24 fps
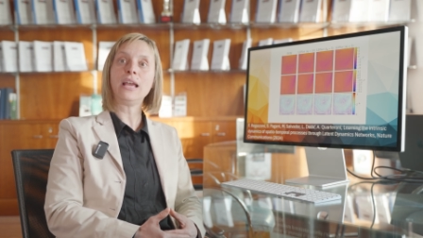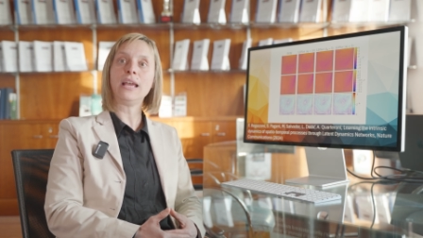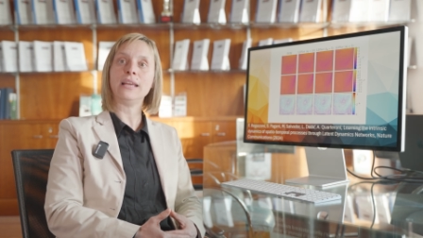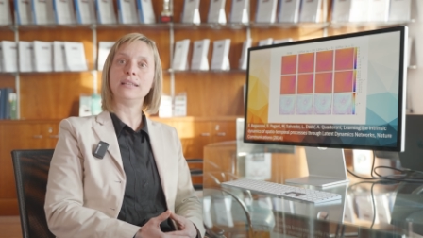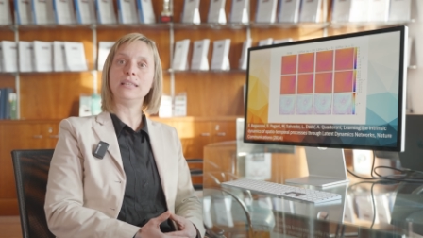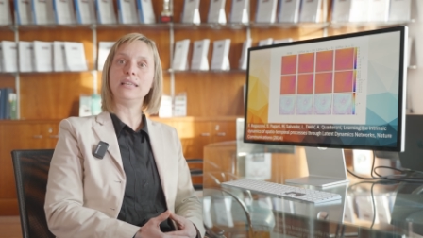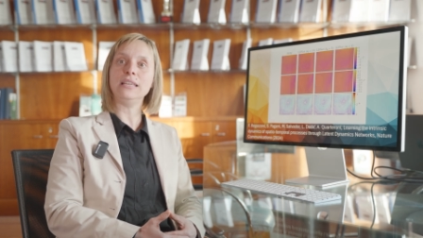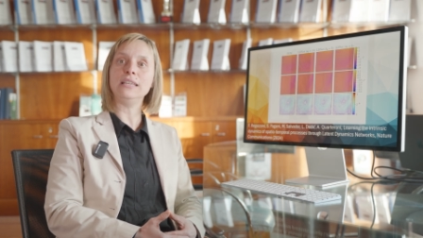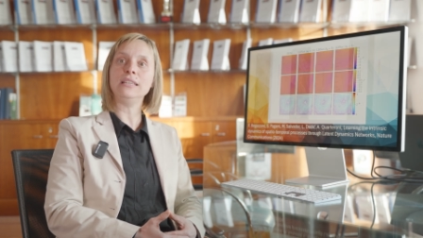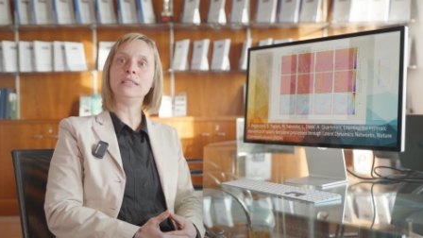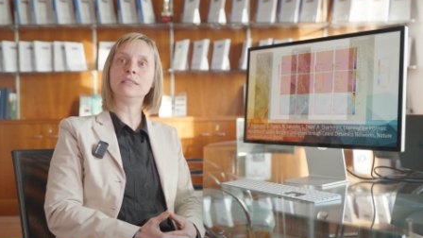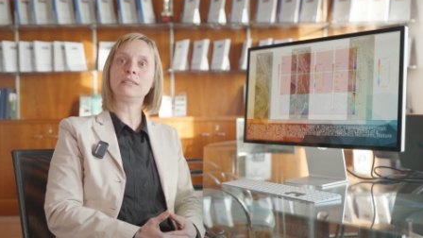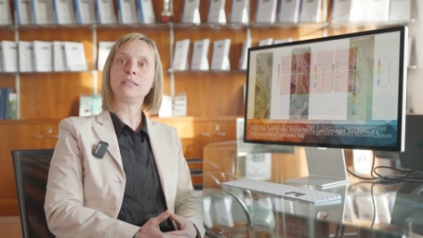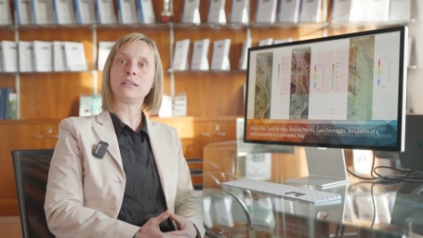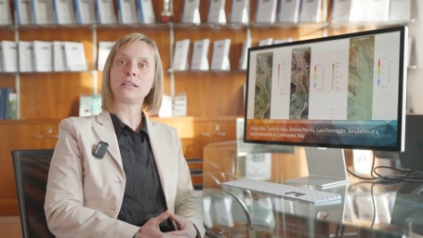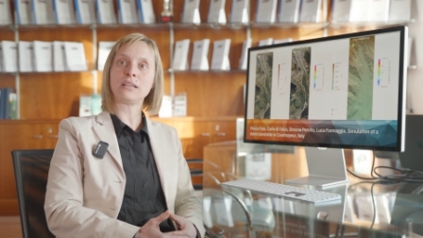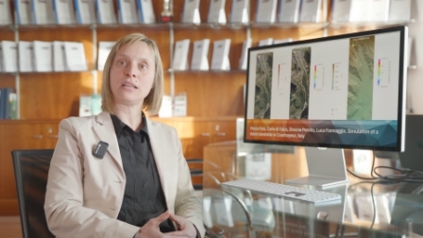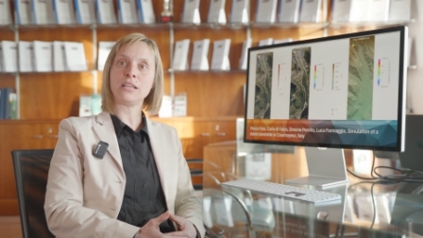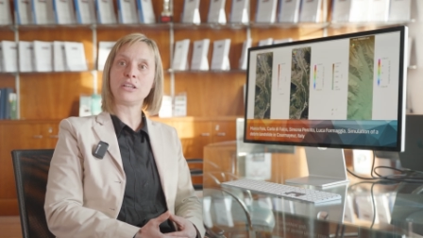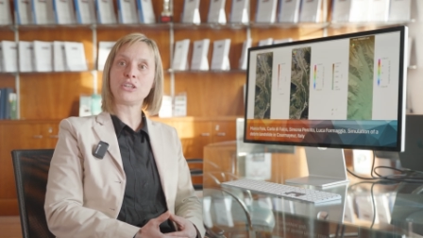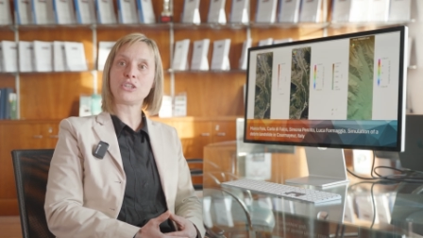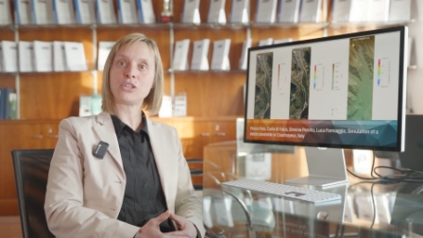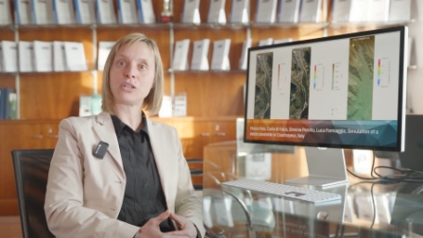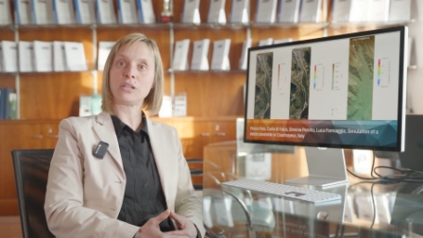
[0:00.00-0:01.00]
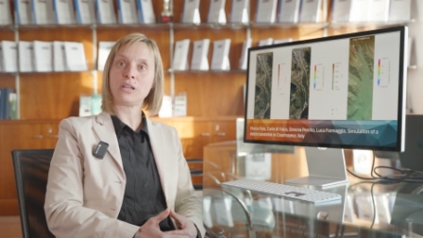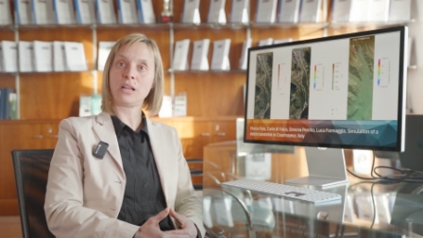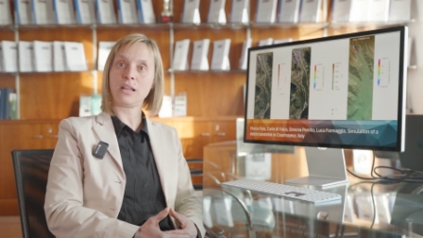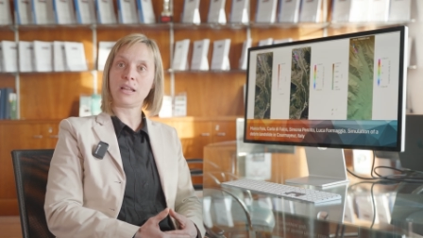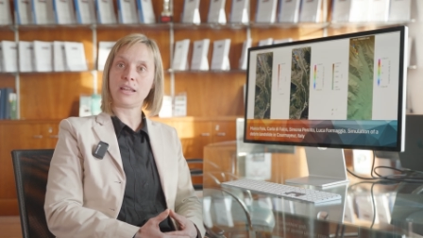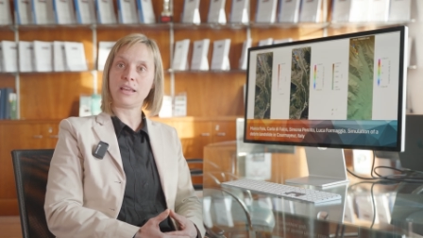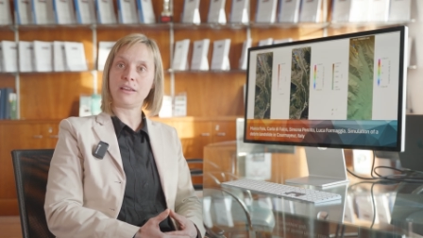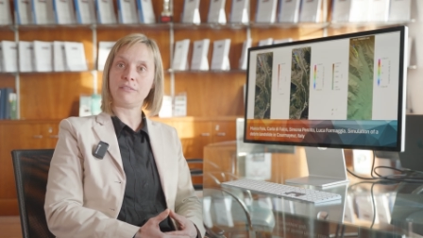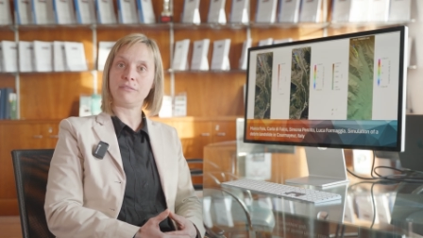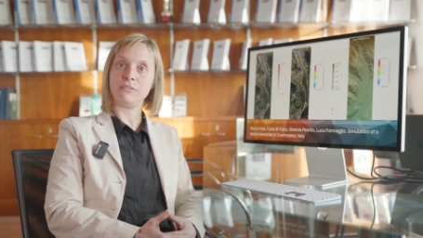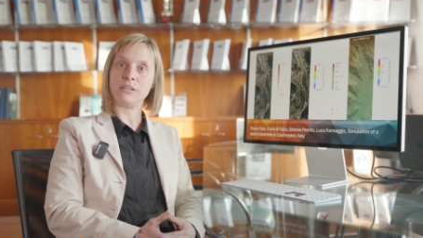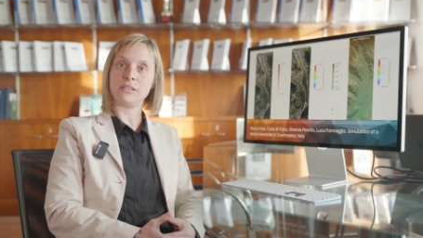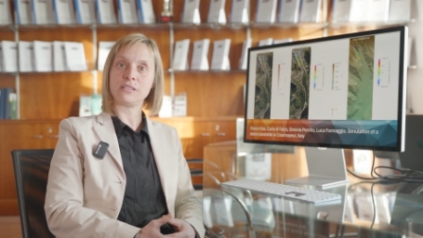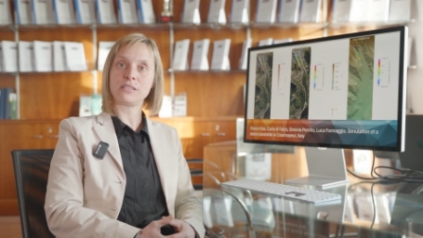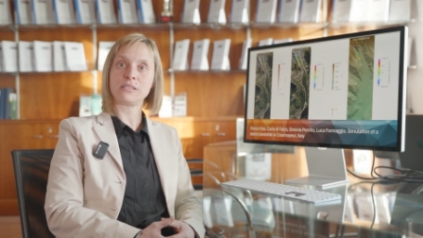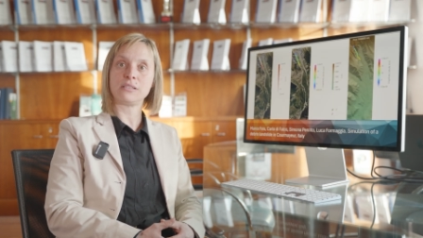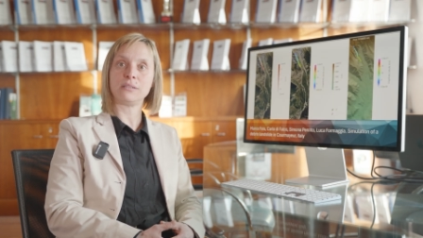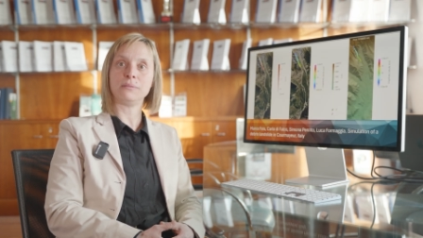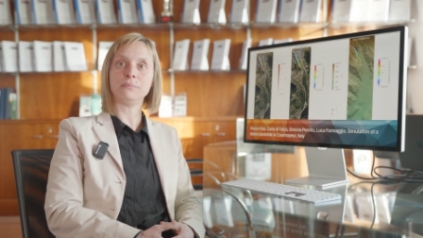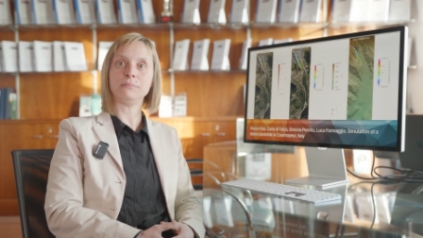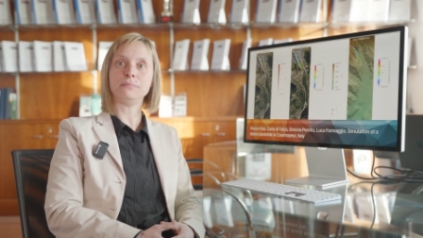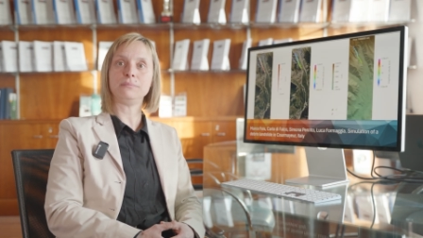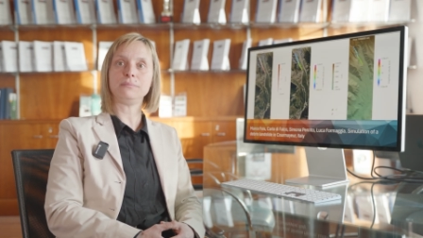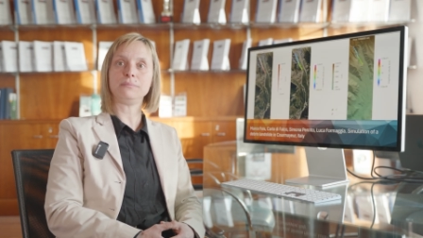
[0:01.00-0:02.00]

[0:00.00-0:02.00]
and international levels.